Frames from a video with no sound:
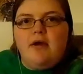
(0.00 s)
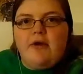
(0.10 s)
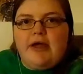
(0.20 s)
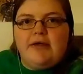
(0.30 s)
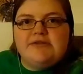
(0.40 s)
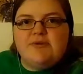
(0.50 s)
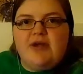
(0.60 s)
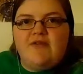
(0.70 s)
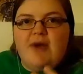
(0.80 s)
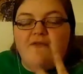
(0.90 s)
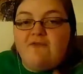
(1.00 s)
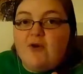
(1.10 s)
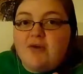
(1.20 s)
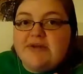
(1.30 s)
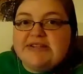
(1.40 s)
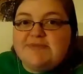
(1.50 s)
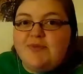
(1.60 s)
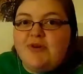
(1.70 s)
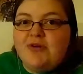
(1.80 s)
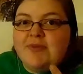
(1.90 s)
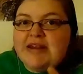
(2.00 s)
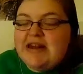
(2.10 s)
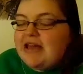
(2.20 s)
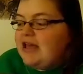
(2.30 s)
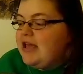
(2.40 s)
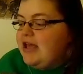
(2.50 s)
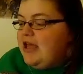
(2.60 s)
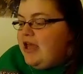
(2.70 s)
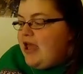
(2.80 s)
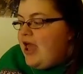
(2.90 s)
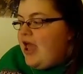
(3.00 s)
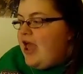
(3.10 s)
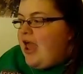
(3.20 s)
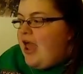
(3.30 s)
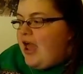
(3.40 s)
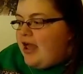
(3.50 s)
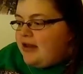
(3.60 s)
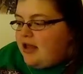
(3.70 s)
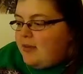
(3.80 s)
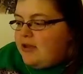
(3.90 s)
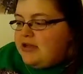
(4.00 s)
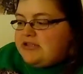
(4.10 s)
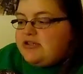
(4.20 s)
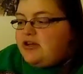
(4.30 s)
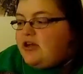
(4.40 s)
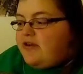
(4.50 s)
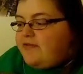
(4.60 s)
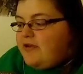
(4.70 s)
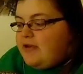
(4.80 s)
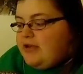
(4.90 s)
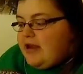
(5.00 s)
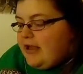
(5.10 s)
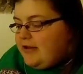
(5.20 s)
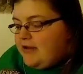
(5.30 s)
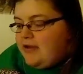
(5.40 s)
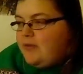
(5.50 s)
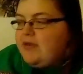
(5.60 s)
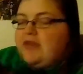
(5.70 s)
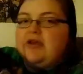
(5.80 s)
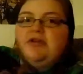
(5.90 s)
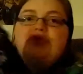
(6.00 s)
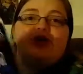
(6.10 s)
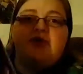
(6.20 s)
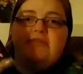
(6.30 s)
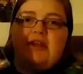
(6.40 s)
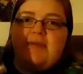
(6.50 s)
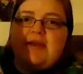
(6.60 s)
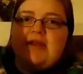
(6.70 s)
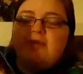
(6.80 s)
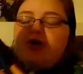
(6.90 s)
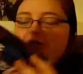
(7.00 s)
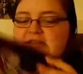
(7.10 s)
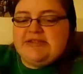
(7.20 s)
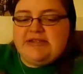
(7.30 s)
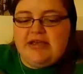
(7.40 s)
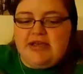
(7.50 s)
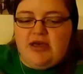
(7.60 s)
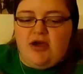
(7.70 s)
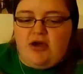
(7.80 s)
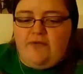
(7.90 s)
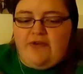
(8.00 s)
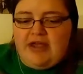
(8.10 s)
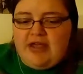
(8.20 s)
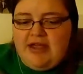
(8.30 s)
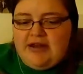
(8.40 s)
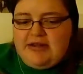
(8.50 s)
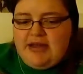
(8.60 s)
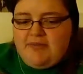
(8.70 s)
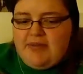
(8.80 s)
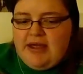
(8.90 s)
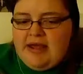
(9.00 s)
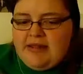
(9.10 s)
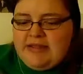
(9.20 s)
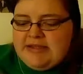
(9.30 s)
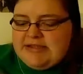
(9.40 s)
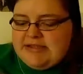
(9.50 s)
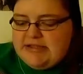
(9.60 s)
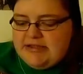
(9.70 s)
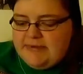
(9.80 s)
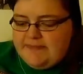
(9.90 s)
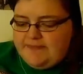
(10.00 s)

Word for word: Okay, so we have about four minutes before midnight and I'm gonna start off tonight with Shadow of the Night by Deborah Harkness. Hopefully I can get it done by at least